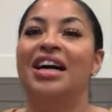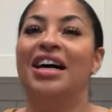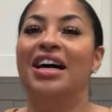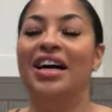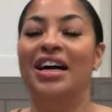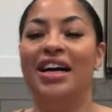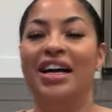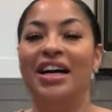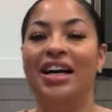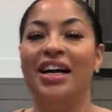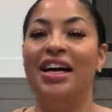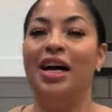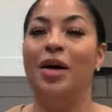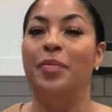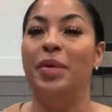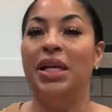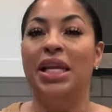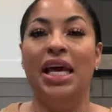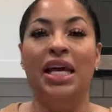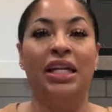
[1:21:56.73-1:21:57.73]
oh,
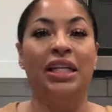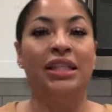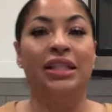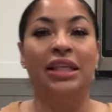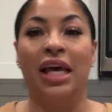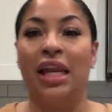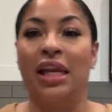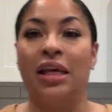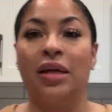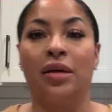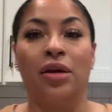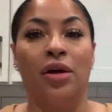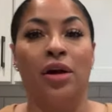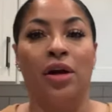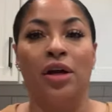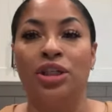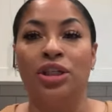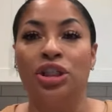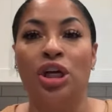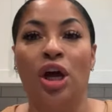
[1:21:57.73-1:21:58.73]
but let her tell it,
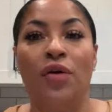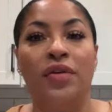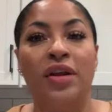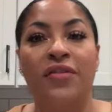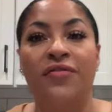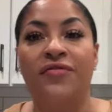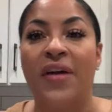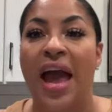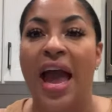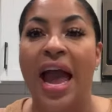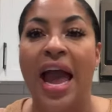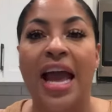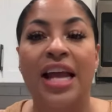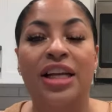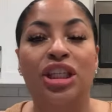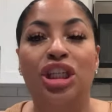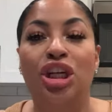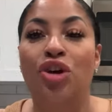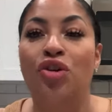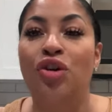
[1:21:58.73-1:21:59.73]
girl. She over there fine.
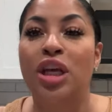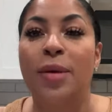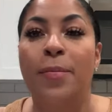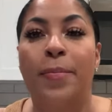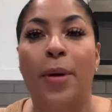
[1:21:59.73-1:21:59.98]
She don't need